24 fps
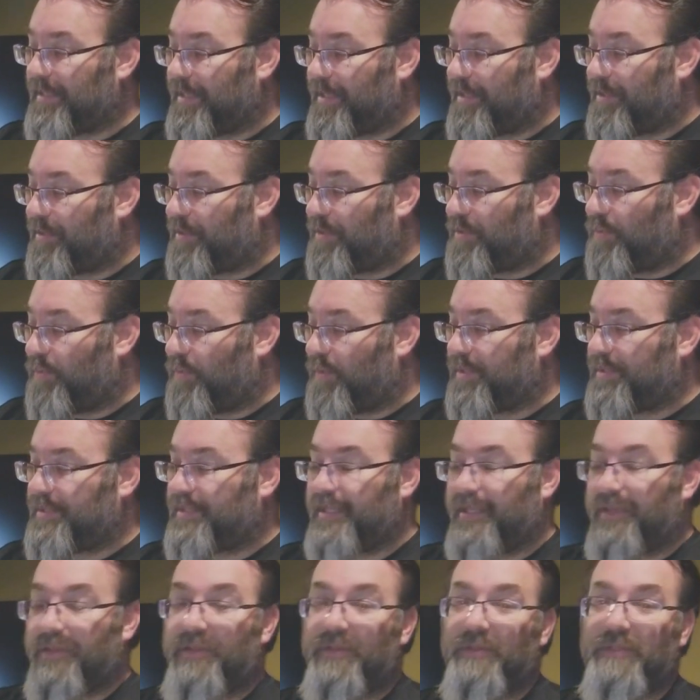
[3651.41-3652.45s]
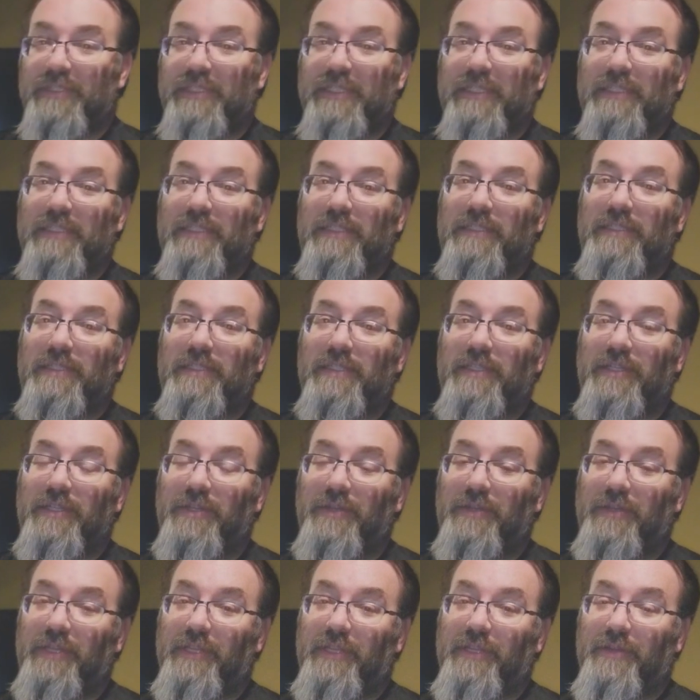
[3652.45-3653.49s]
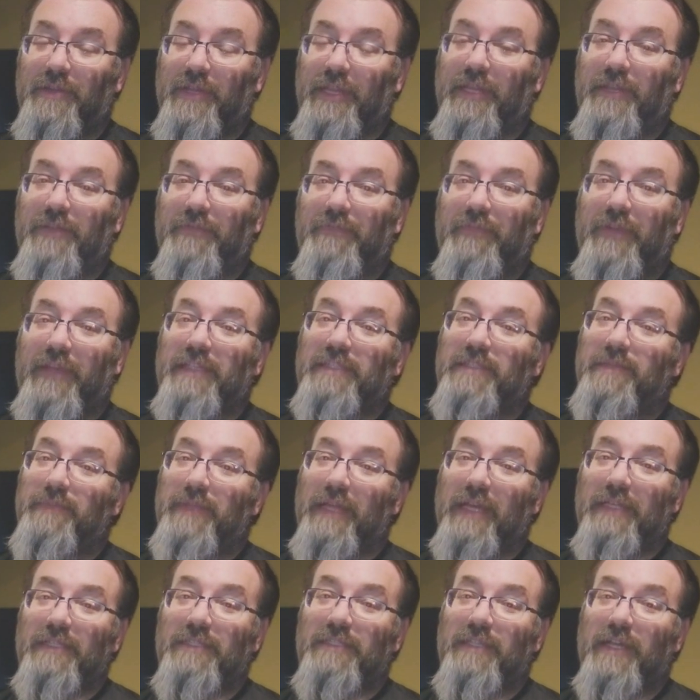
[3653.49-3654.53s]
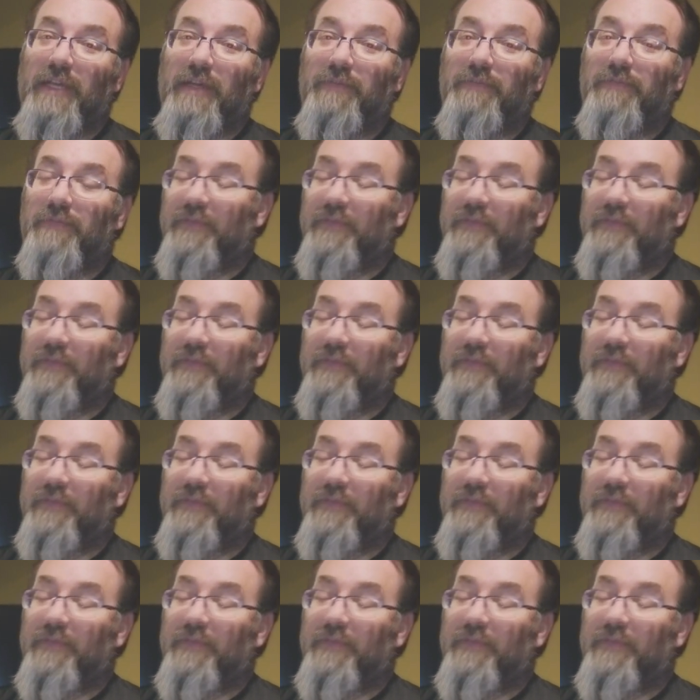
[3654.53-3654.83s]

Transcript: geared towards the enthusiasts, you need to fix some of that stuff.